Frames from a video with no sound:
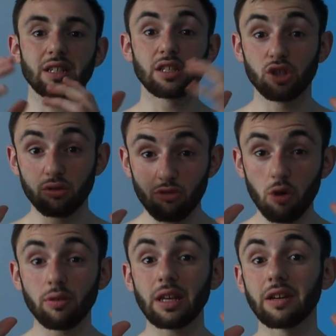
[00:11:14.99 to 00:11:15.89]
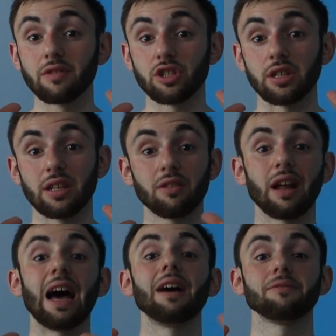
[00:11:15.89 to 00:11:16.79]
because you know they give a shit, they don't
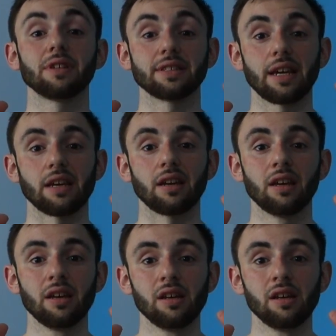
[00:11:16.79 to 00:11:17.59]
have to say it.